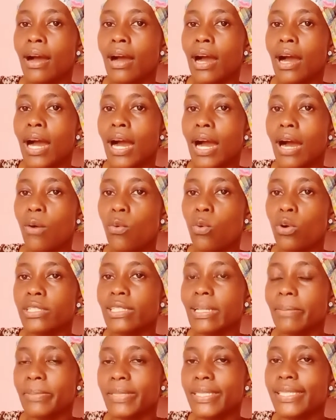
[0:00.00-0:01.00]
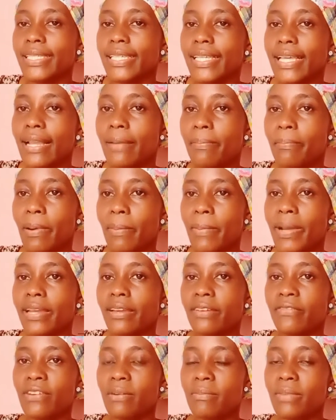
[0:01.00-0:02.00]
BTL, permanent
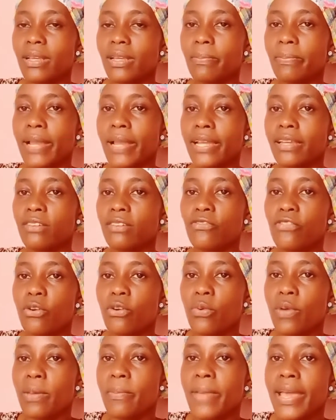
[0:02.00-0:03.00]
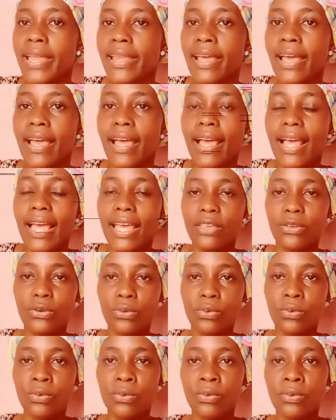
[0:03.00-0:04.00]
family planning for women,
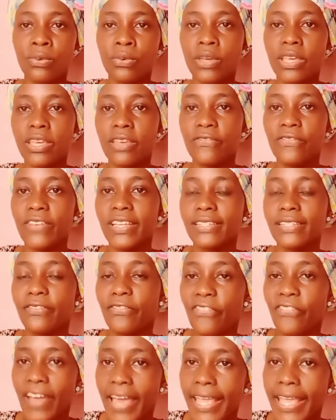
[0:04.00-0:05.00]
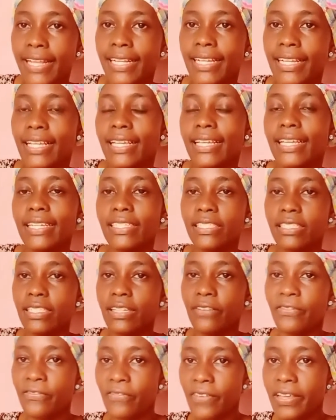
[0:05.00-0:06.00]
if it fails, if
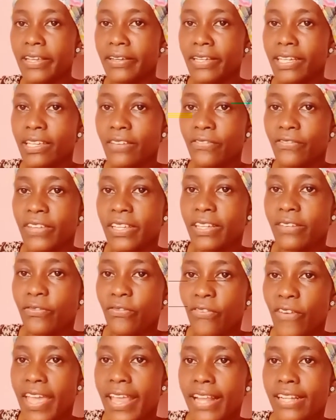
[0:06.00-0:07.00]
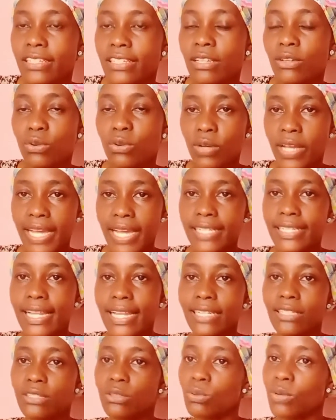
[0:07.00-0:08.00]
it fails, you get that
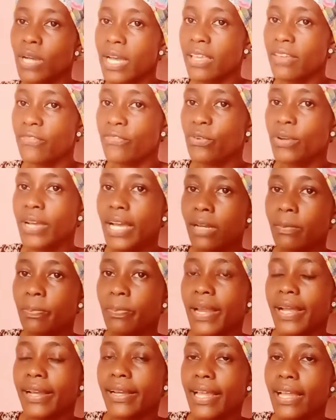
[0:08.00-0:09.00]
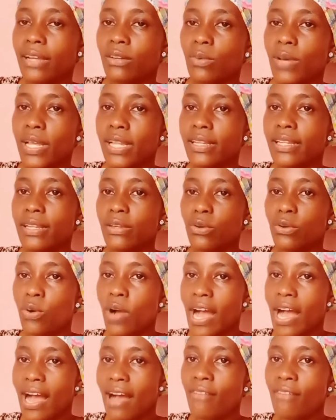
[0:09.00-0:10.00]
if you get pregnant when you
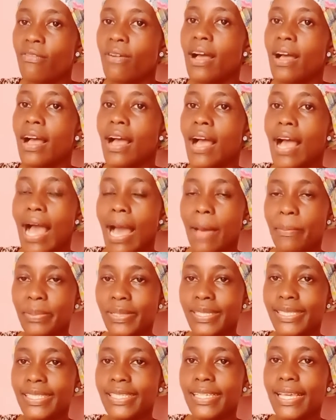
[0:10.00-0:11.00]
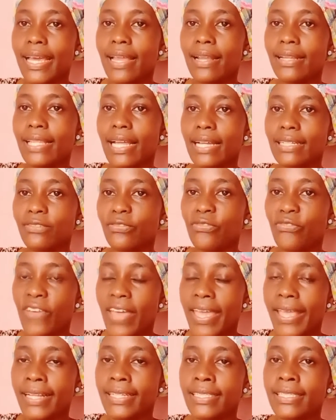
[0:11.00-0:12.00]
have a BTL that
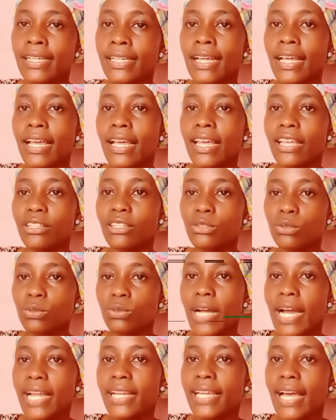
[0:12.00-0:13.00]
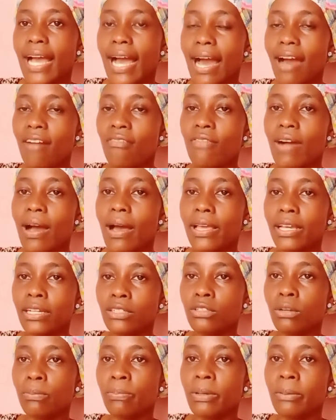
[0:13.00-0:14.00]
failed, you can have a
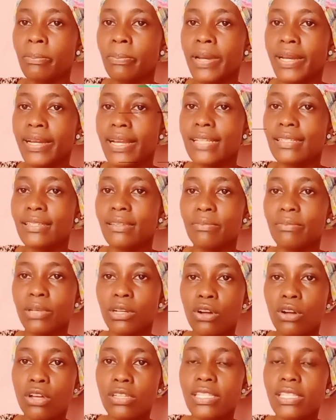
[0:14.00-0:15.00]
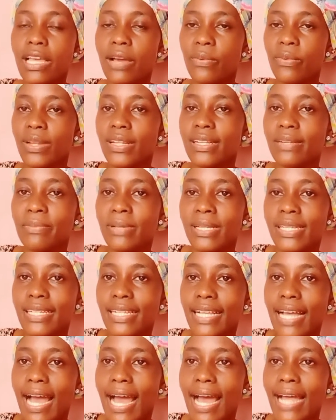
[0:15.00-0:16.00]
ectopic pregnancy, because there will be
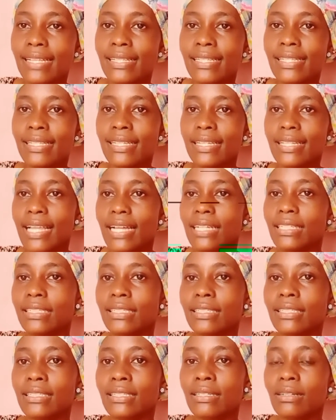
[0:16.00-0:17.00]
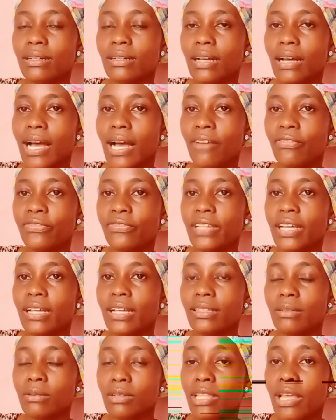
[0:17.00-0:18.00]
scars that after
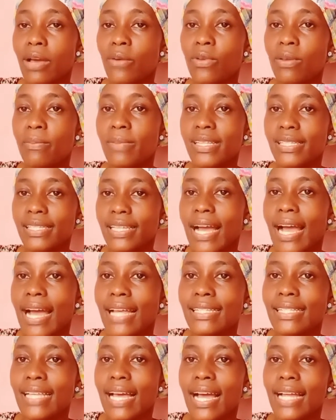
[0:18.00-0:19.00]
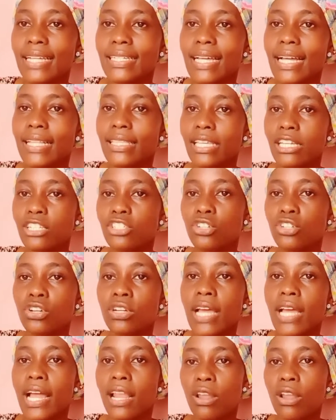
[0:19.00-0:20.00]
there will be scars and adhesion
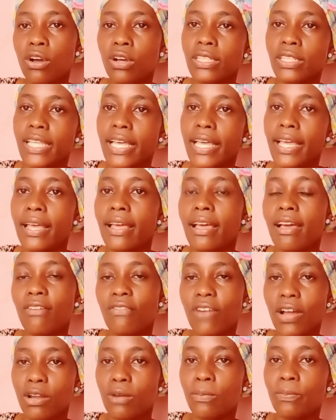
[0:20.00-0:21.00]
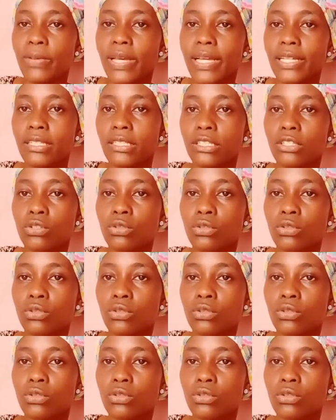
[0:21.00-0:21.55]
along the fallopian tube.